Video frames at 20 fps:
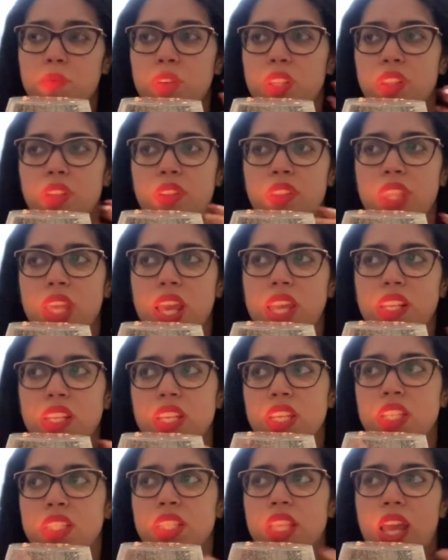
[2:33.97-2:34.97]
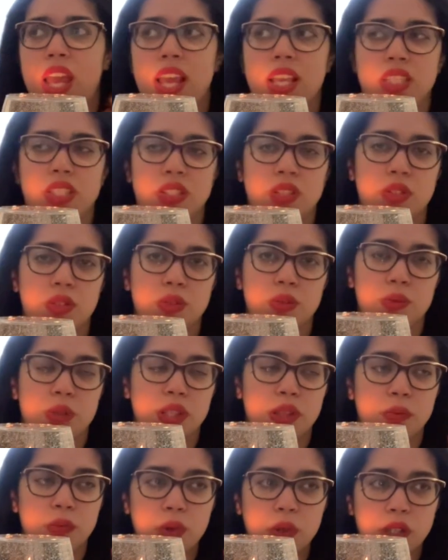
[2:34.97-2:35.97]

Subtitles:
whether that has to do with